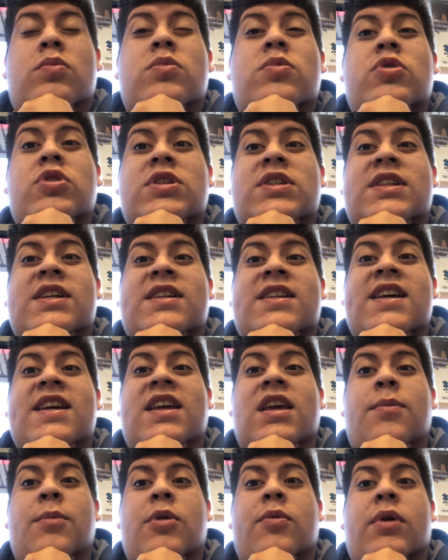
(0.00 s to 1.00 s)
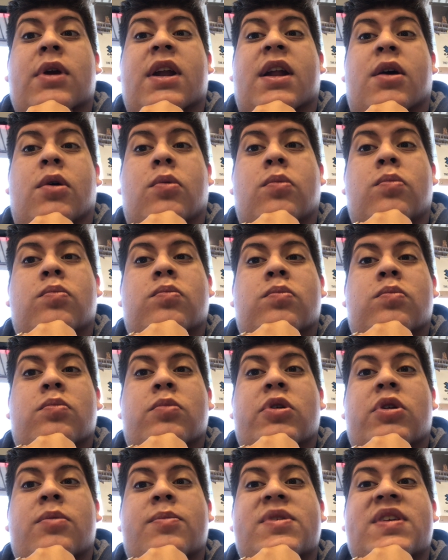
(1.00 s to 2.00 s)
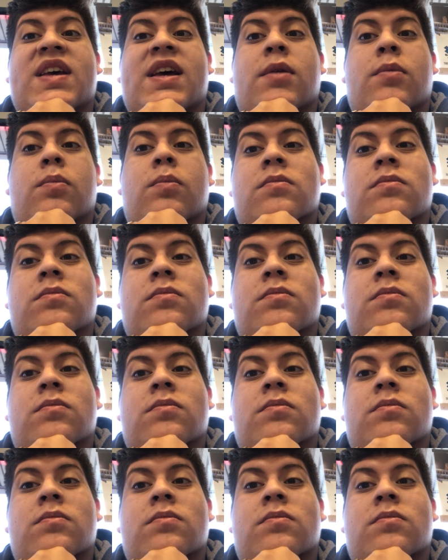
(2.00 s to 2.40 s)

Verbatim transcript: She's not taking me right now. I'm a little upset.